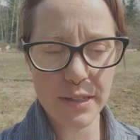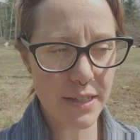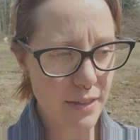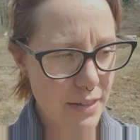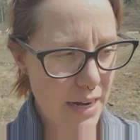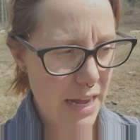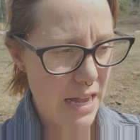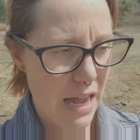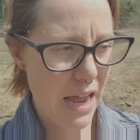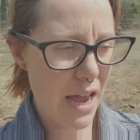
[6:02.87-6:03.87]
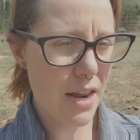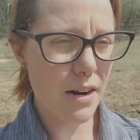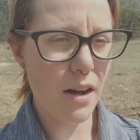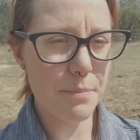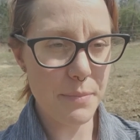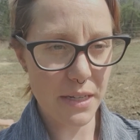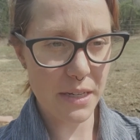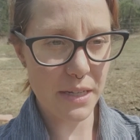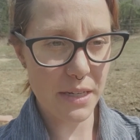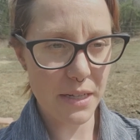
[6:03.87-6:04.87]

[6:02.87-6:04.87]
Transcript: in here and a mixed flock.